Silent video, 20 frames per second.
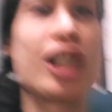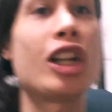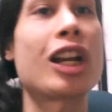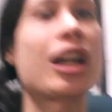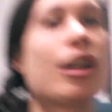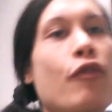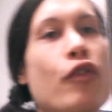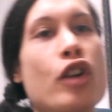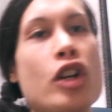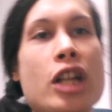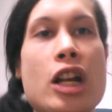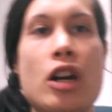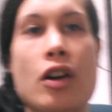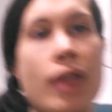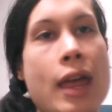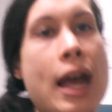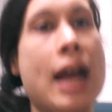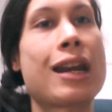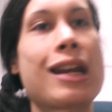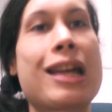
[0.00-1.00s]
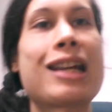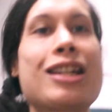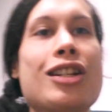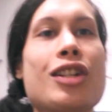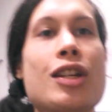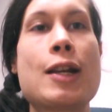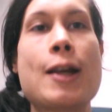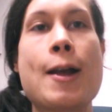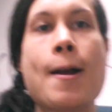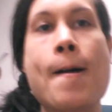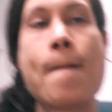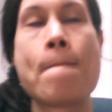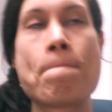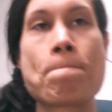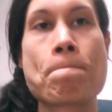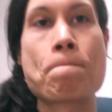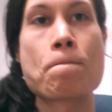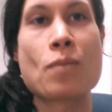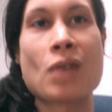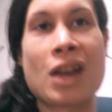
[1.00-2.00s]
chicken for dinner that night.
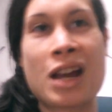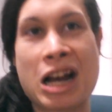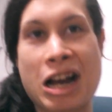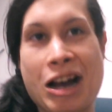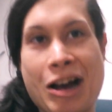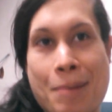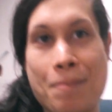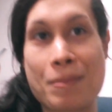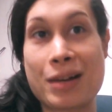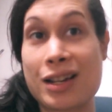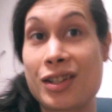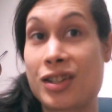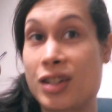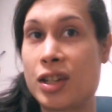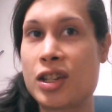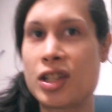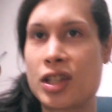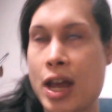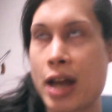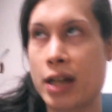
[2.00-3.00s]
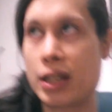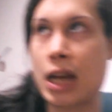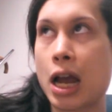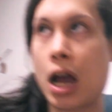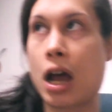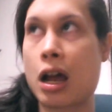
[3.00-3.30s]
And since then, yeah,